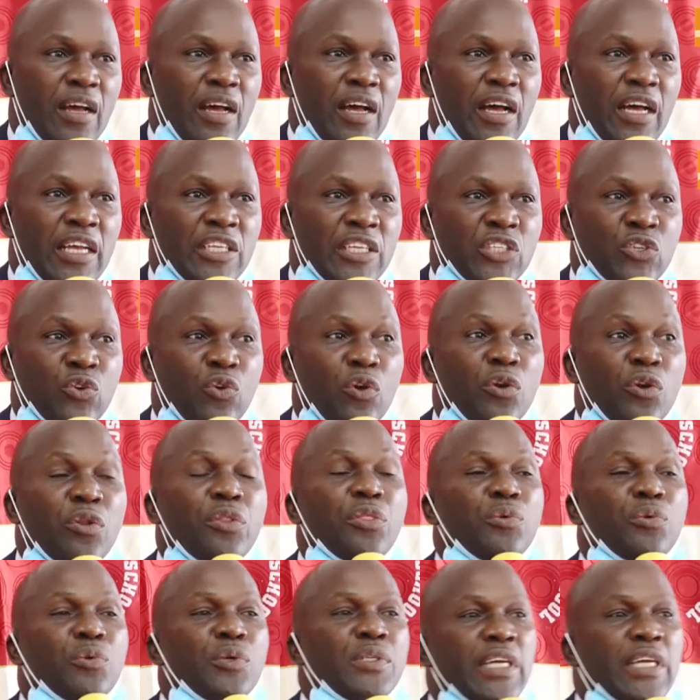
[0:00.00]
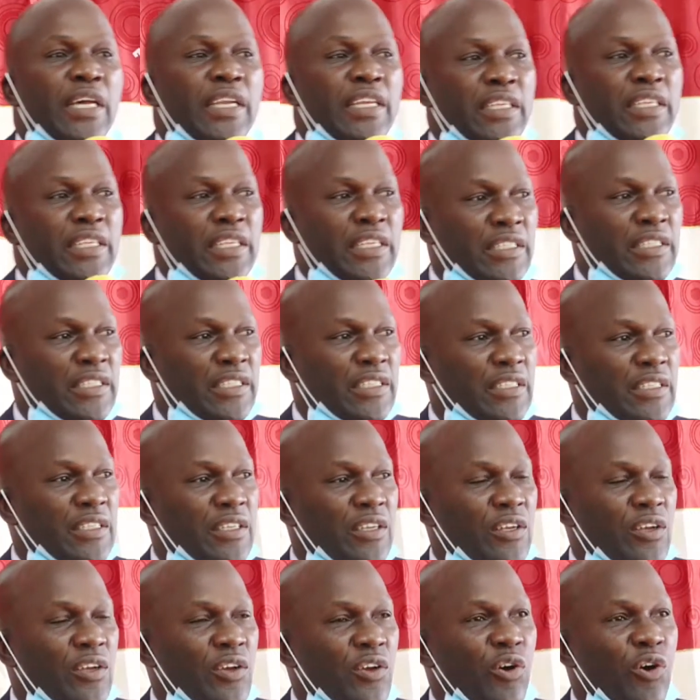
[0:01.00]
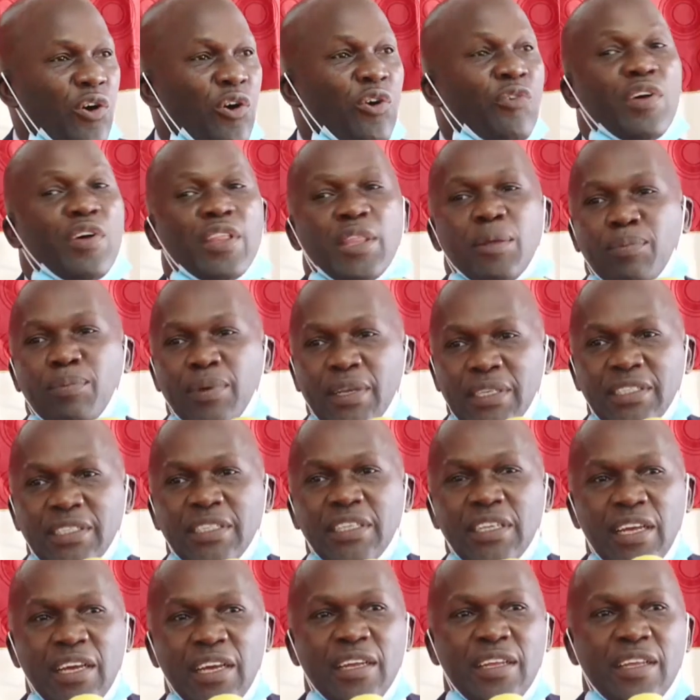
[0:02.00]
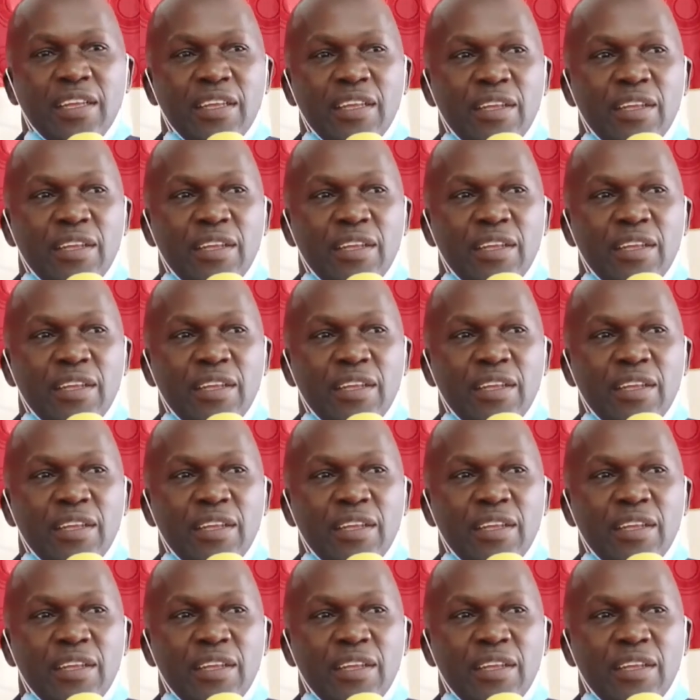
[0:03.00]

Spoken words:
has gone through challenges over the past year,